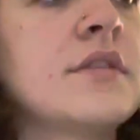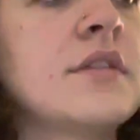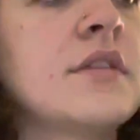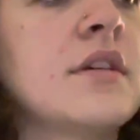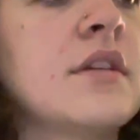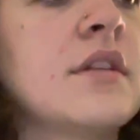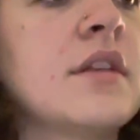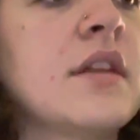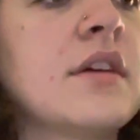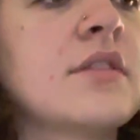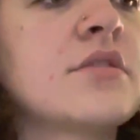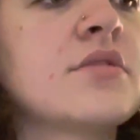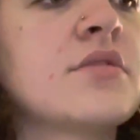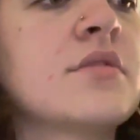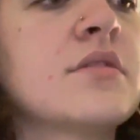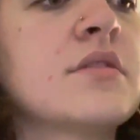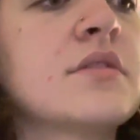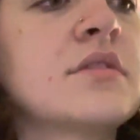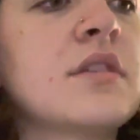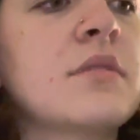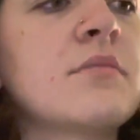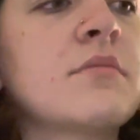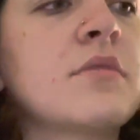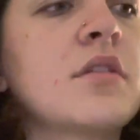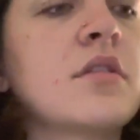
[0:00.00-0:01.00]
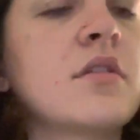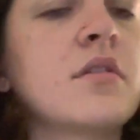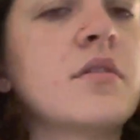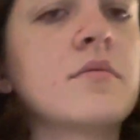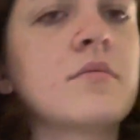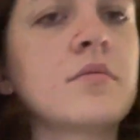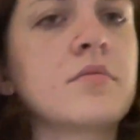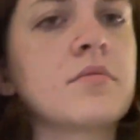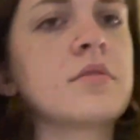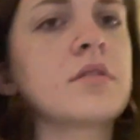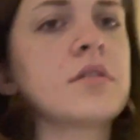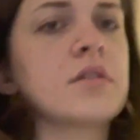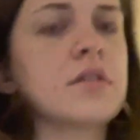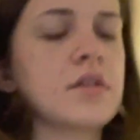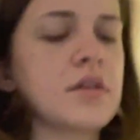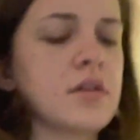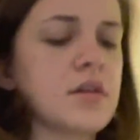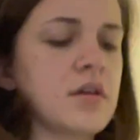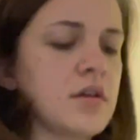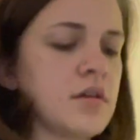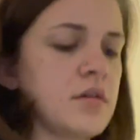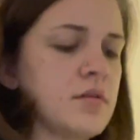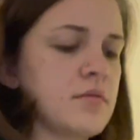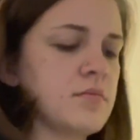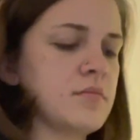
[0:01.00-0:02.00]
the lecture and seminar, I'm probably going to
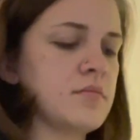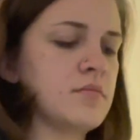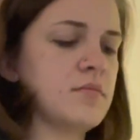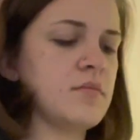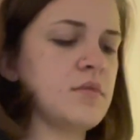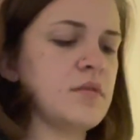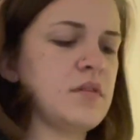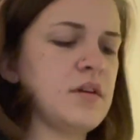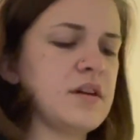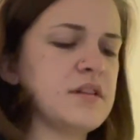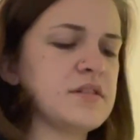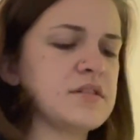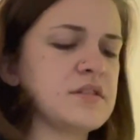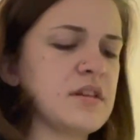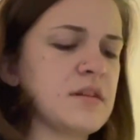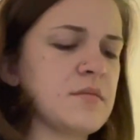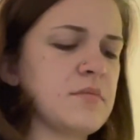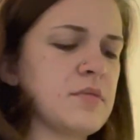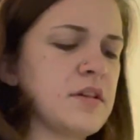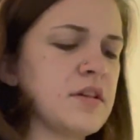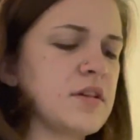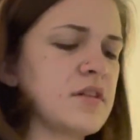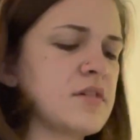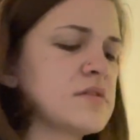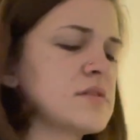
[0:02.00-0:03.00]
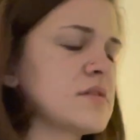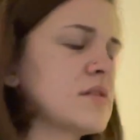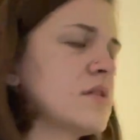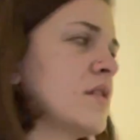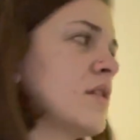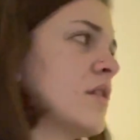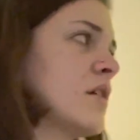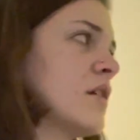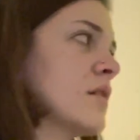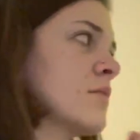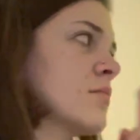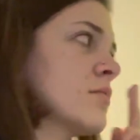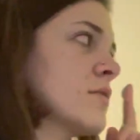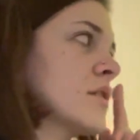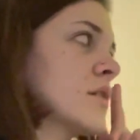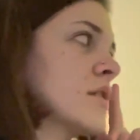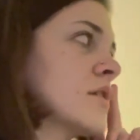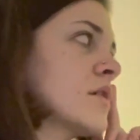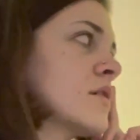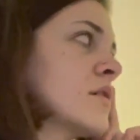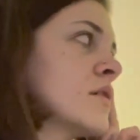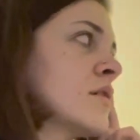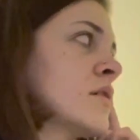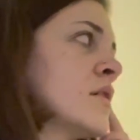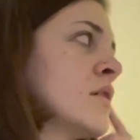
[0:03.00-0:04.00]
come, well actually I might go to the
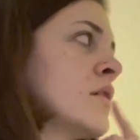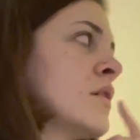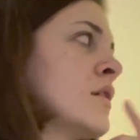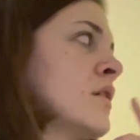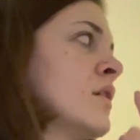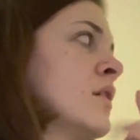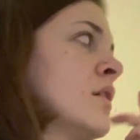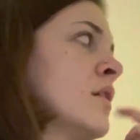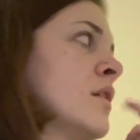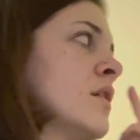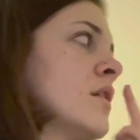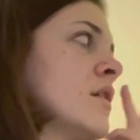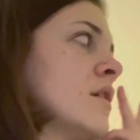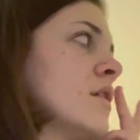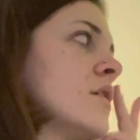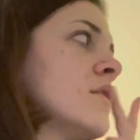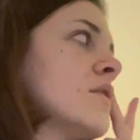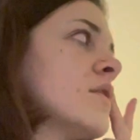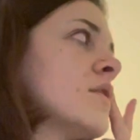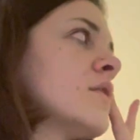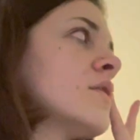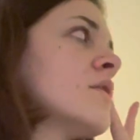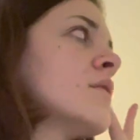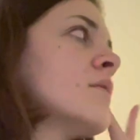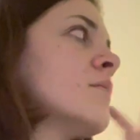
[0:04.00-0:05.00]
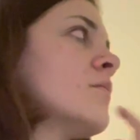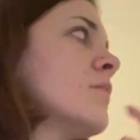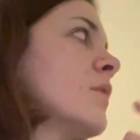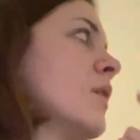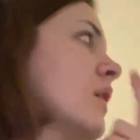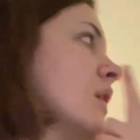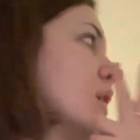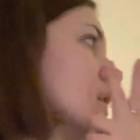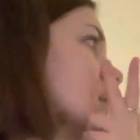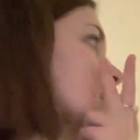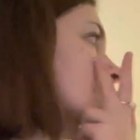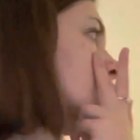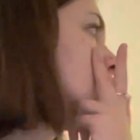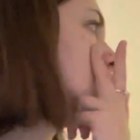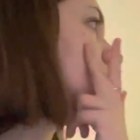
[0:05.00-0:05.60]
library and do some work.